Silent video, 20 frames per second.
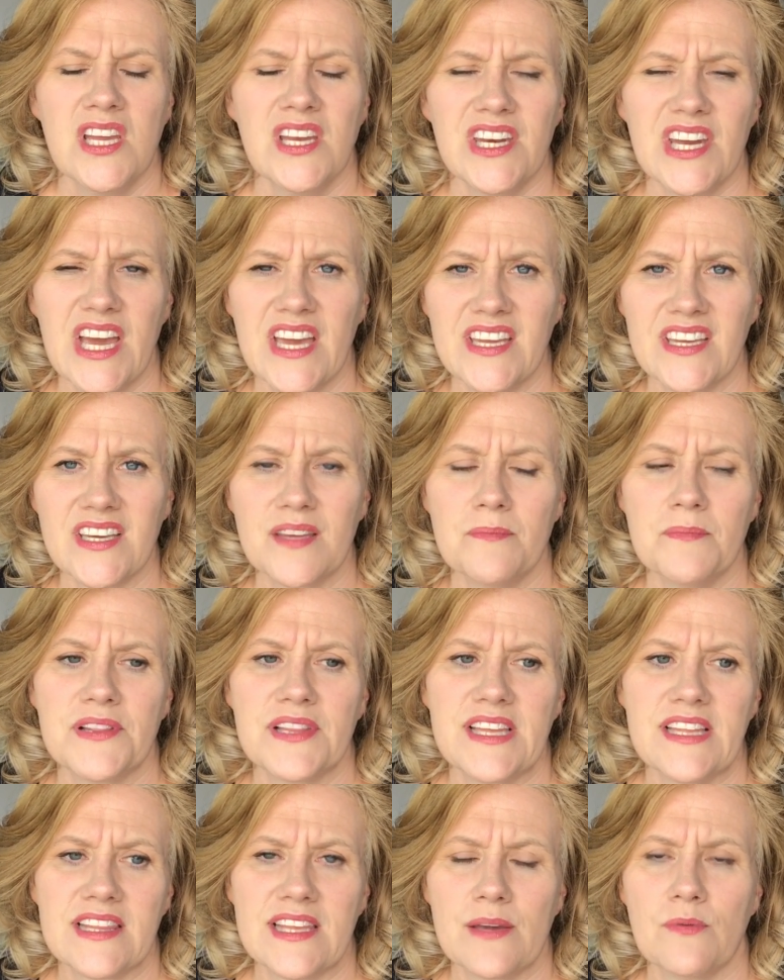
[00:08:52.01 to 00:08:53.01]
Not
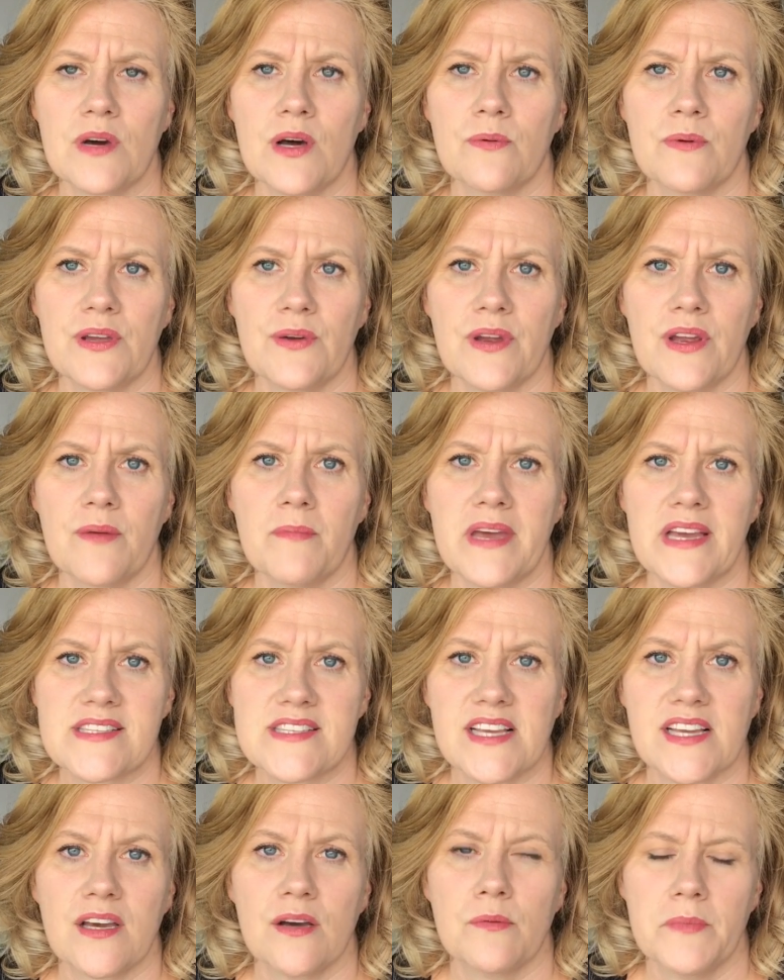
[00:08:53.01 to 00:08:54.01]
completely while we were in
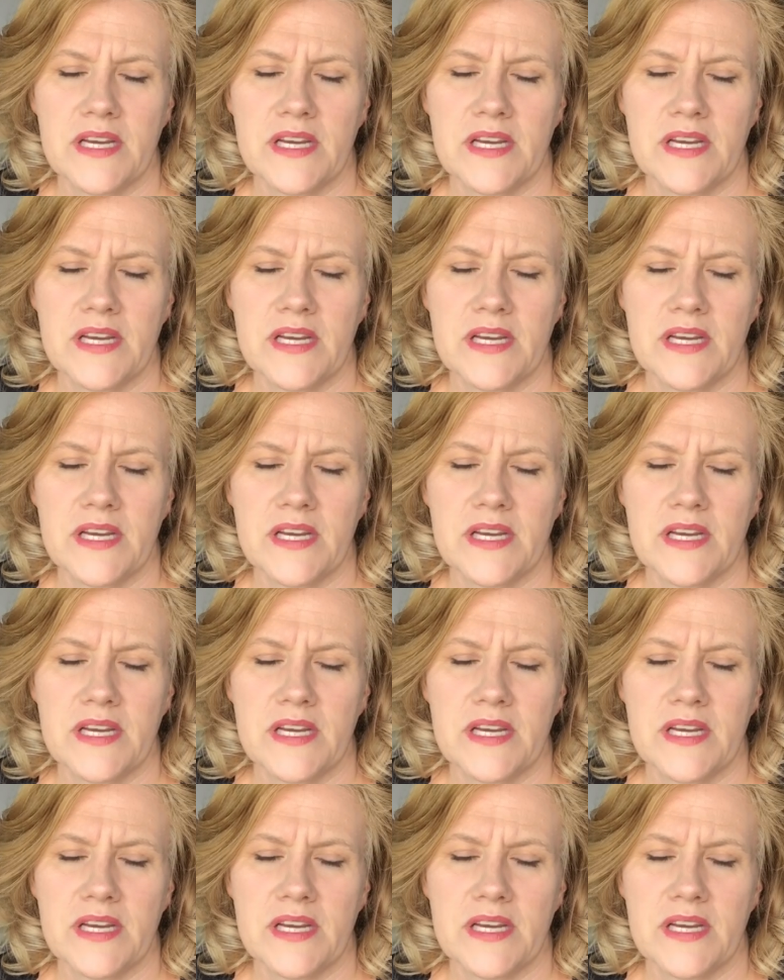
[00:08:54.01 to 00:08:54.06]
Mexico.